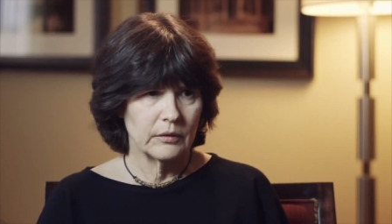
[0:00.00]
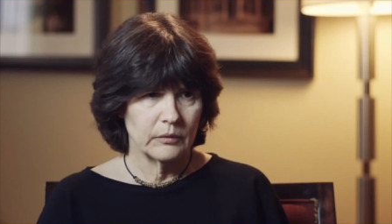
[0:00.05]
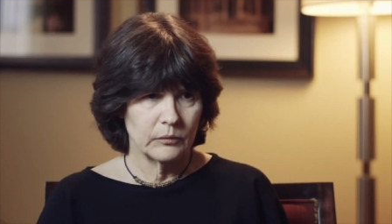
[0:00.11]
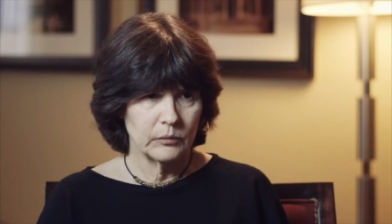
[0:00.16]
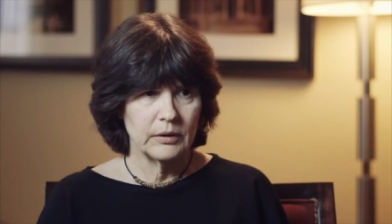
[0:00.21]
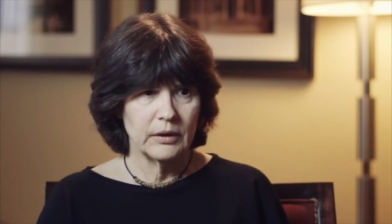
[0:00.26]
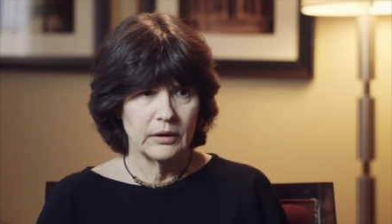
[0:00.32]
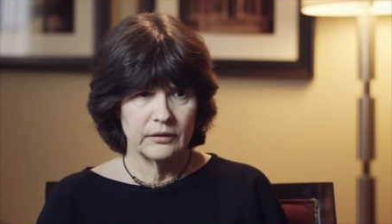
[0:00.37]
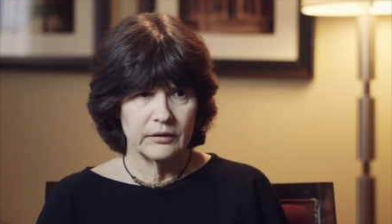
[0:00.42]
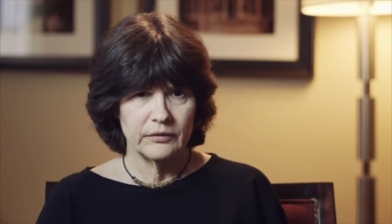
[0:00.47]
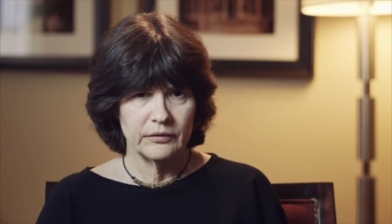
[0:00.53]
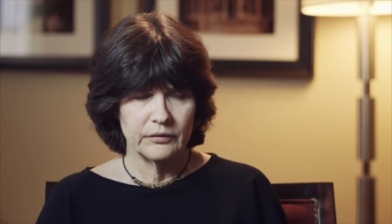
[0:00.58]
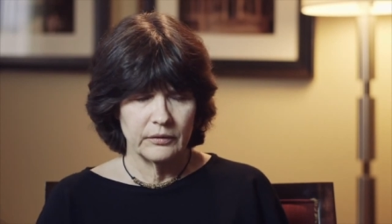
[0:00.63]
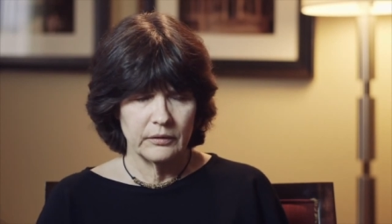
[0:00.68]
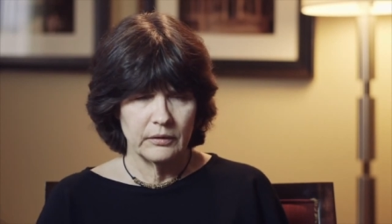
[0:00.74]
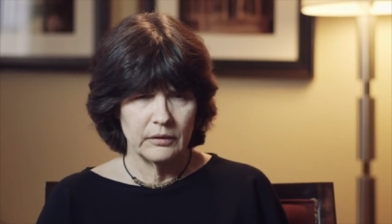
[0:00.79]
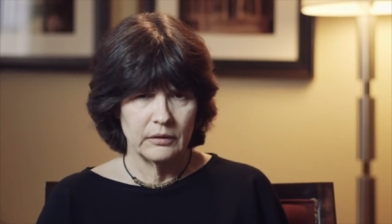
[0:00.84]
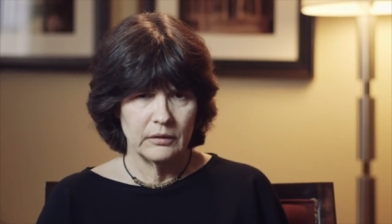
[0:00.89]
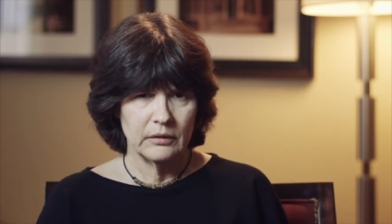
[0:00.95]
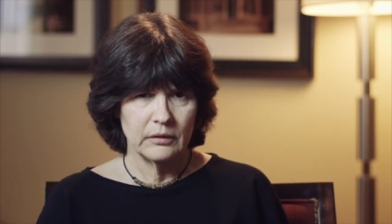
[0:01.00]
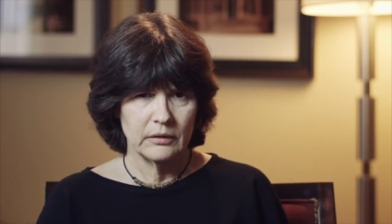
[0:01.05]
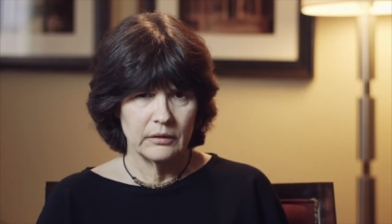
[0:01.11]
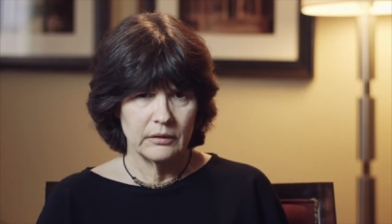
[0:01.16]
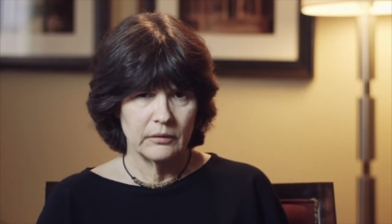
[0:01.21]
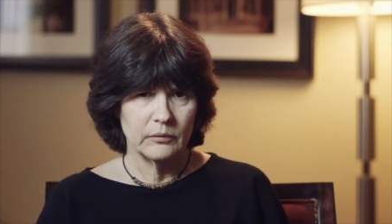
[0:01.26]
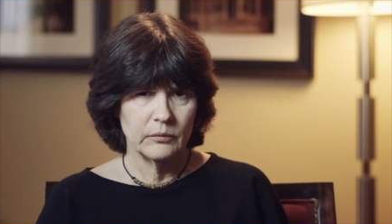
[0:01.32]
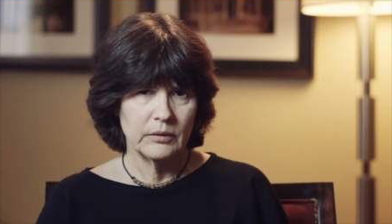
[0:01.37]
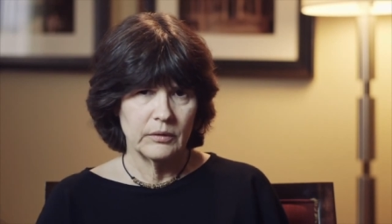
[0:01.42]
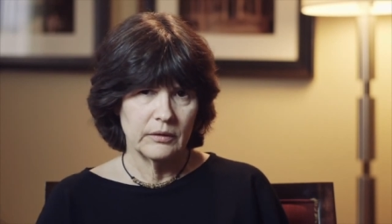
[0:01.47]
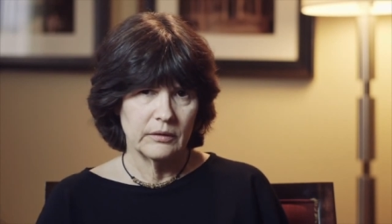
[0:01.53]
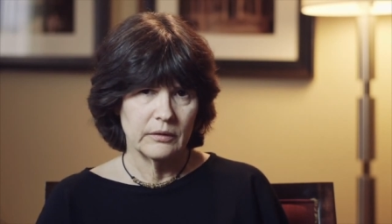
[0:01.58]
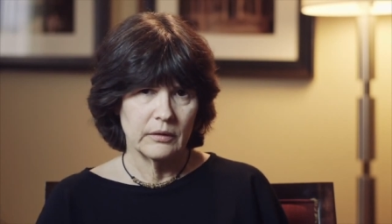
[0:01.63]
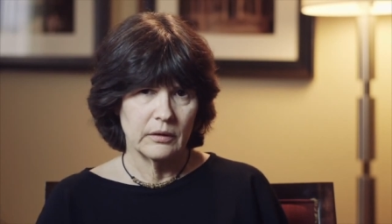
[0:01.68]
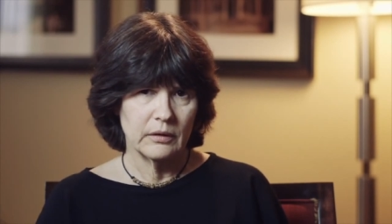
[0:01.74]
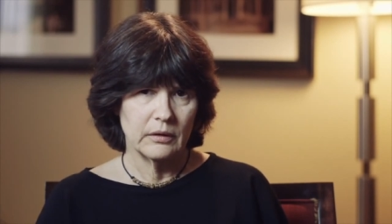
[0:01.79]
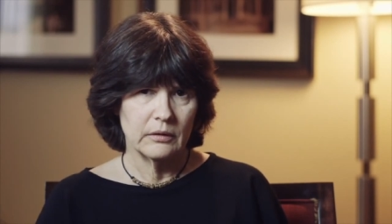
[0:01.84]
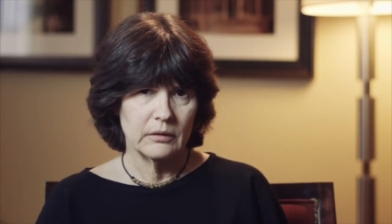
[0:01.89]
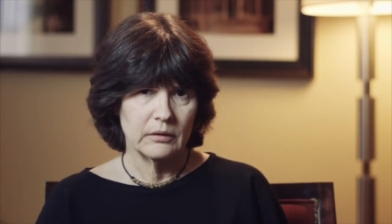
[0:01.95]
that we had seen that we
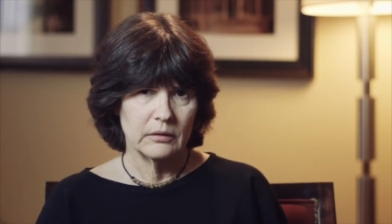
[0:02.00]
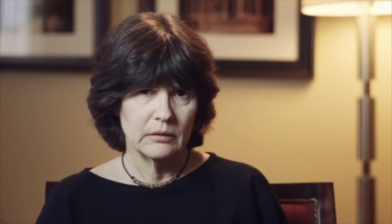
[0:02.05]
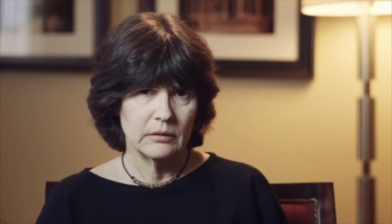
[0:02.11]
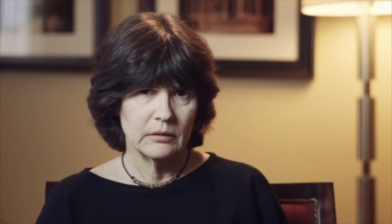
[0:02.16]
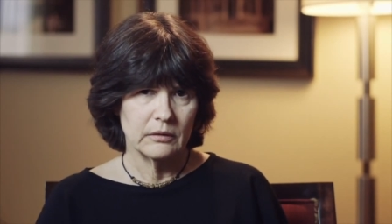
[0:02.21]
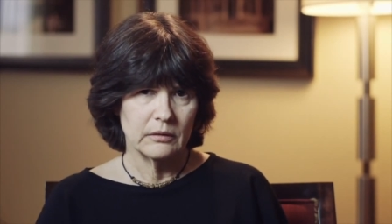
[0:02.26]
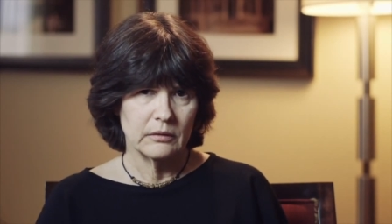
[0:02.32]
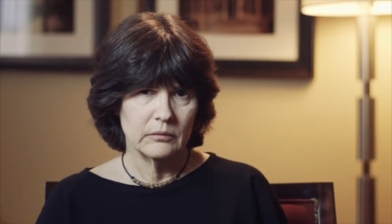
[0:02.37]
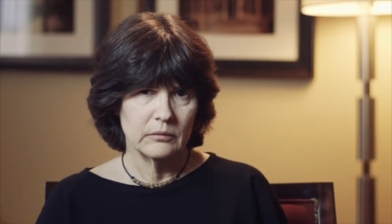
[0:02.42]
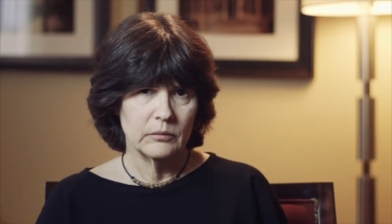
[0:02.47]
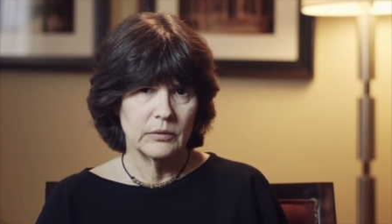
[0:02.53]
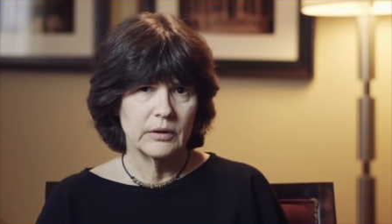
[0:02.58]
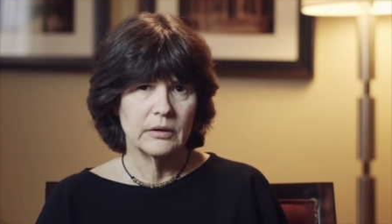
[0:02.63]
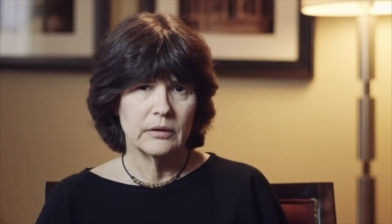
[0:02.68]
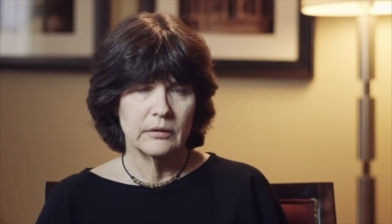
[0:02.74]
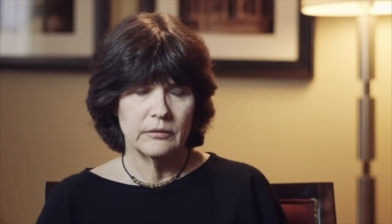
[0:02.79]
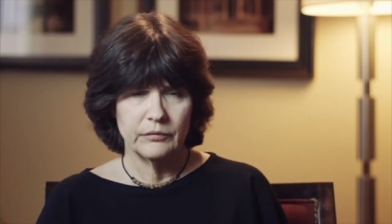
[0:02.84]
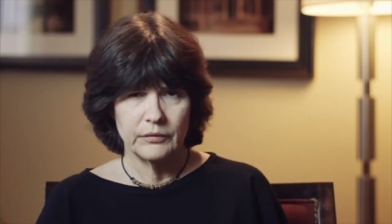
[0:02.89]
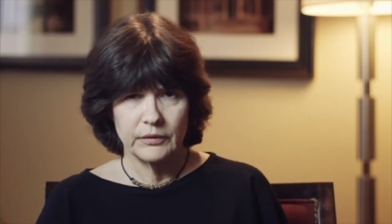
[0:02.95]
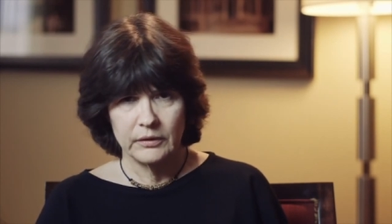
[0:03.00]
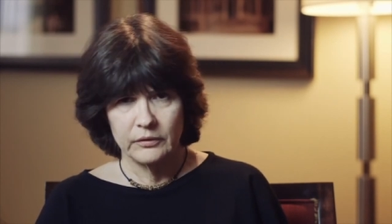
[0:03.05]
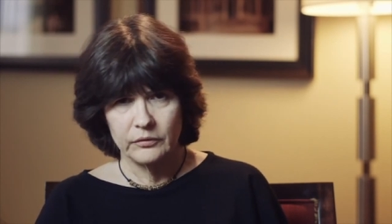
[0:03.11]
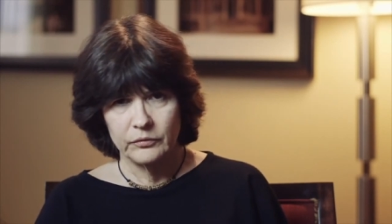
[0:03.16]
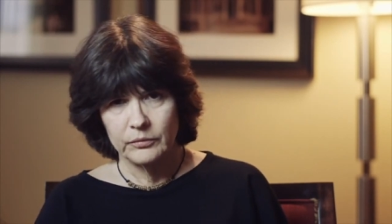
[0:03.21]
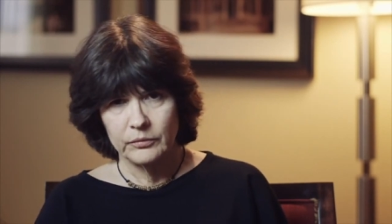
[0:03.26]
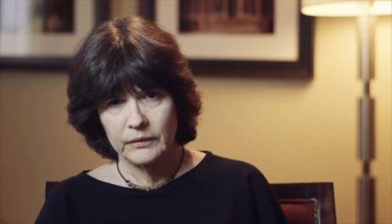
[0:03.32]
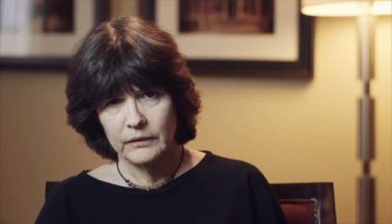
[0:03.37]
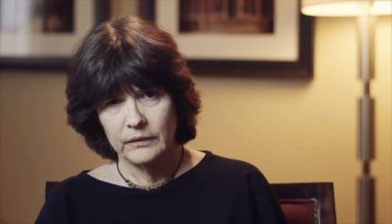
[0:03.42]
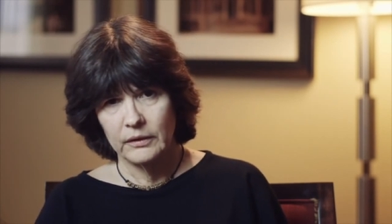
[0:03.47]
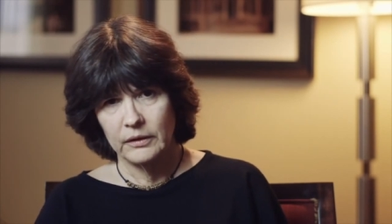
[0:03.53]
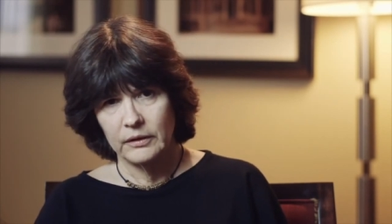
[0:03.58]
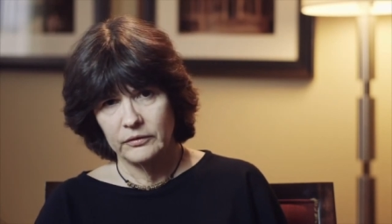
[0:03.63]
thought we could fix with